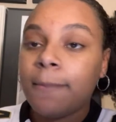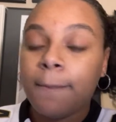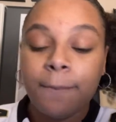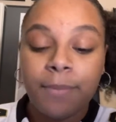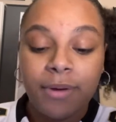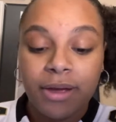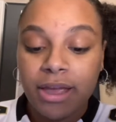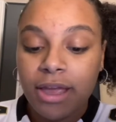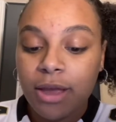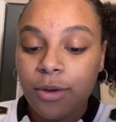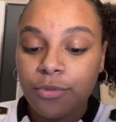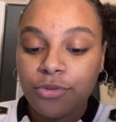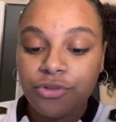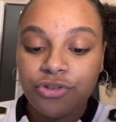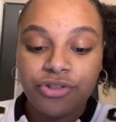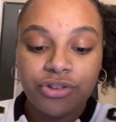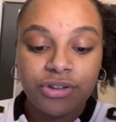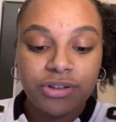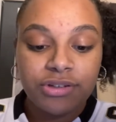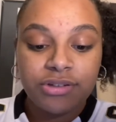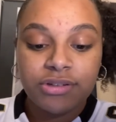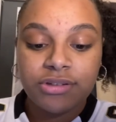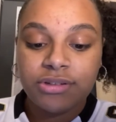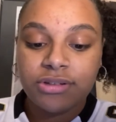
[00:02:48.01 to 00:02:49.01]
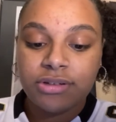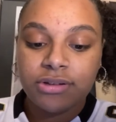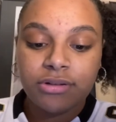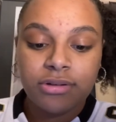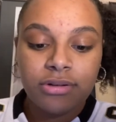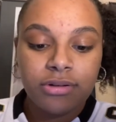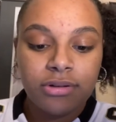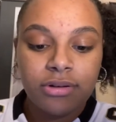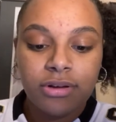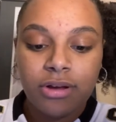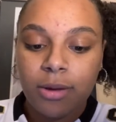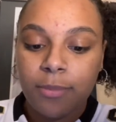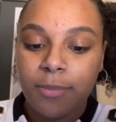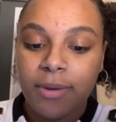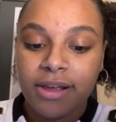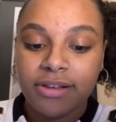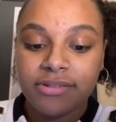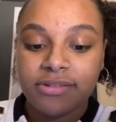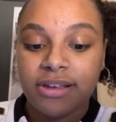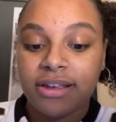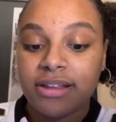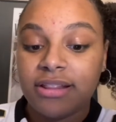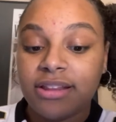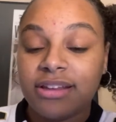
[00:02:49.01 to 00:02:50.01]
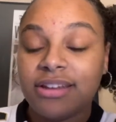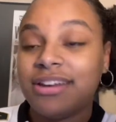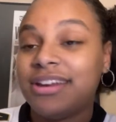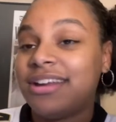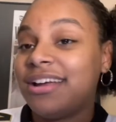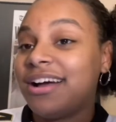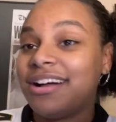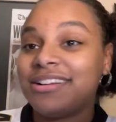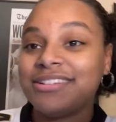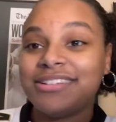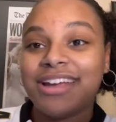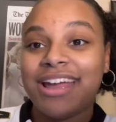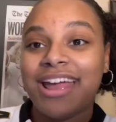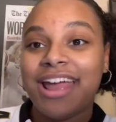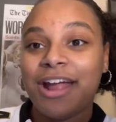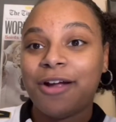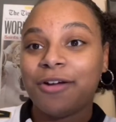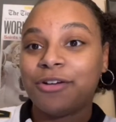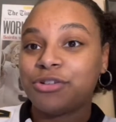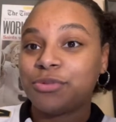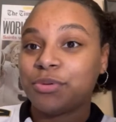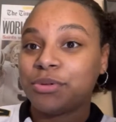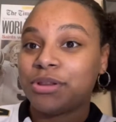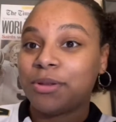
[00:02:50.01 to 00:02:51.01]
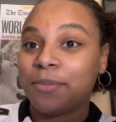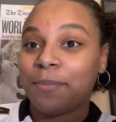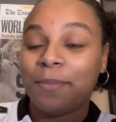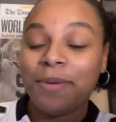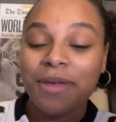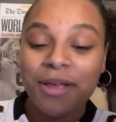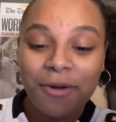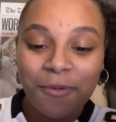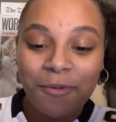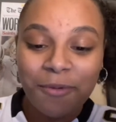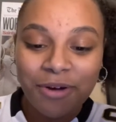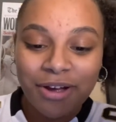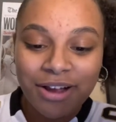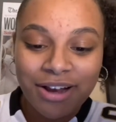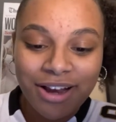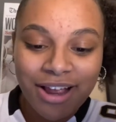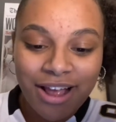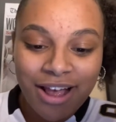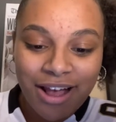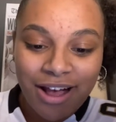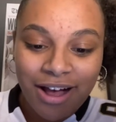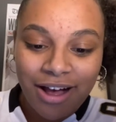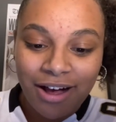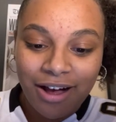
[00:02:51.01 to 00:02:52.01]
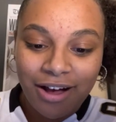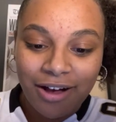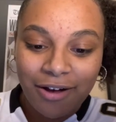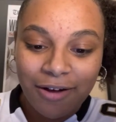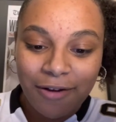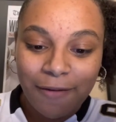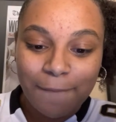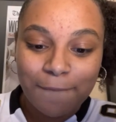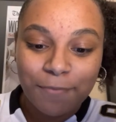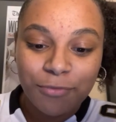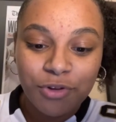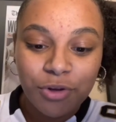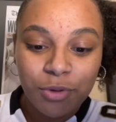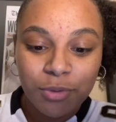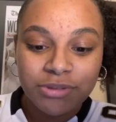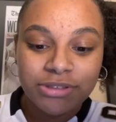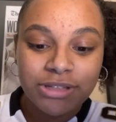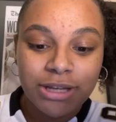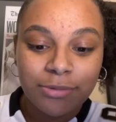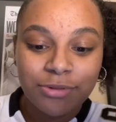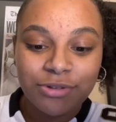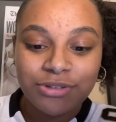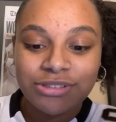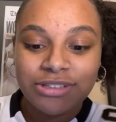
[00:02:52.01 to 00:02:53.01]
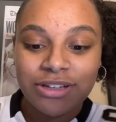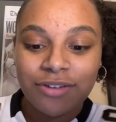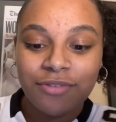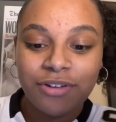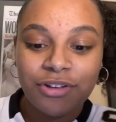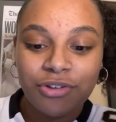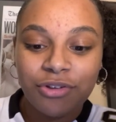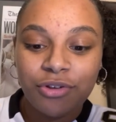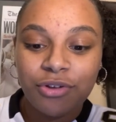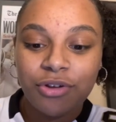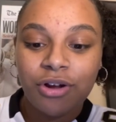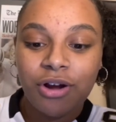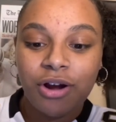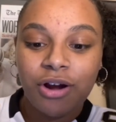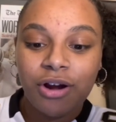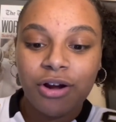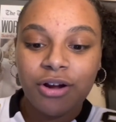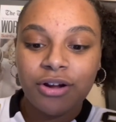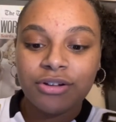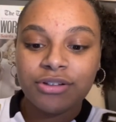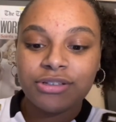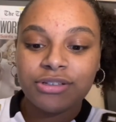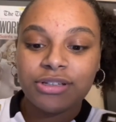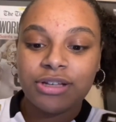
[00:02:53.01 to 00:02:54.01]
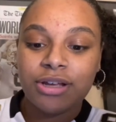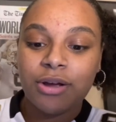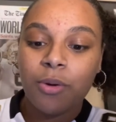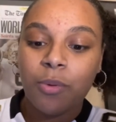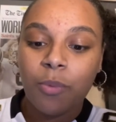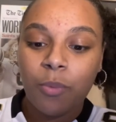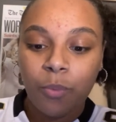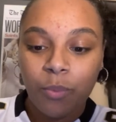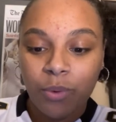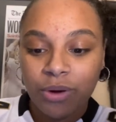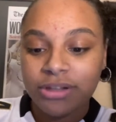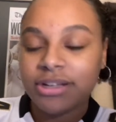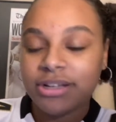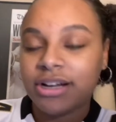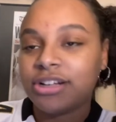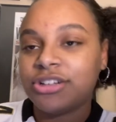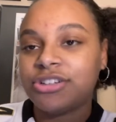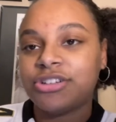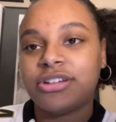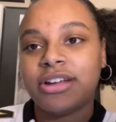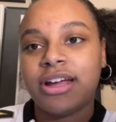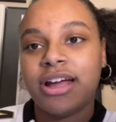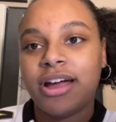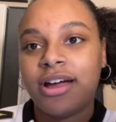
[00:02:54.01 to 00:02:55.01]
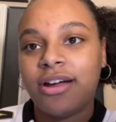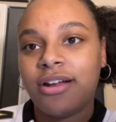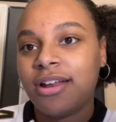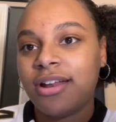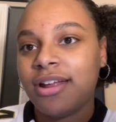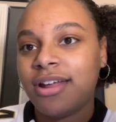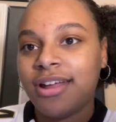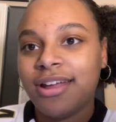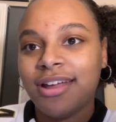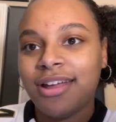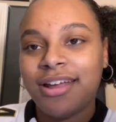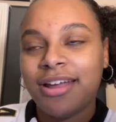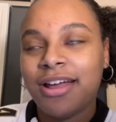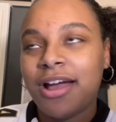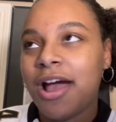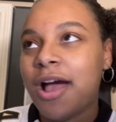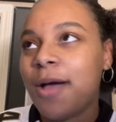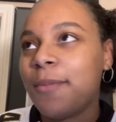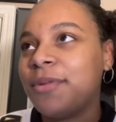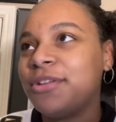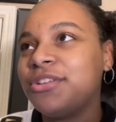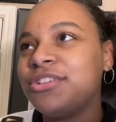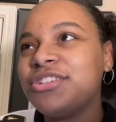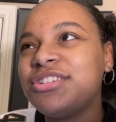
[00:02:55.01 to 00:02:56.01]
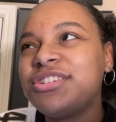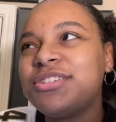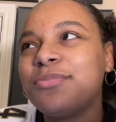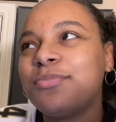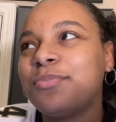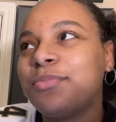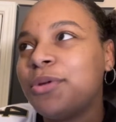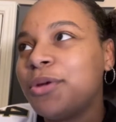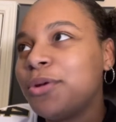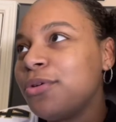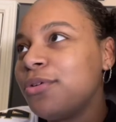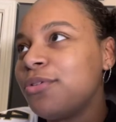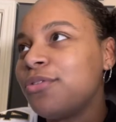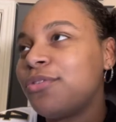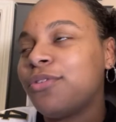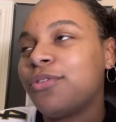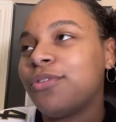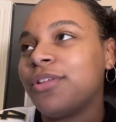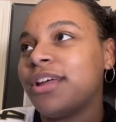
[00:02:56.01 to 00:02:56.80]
But it was just amazing. And then Deonte Harris with the big one, 2 receptions, 72 yards, 1 touchdown. I mean, just beautiful.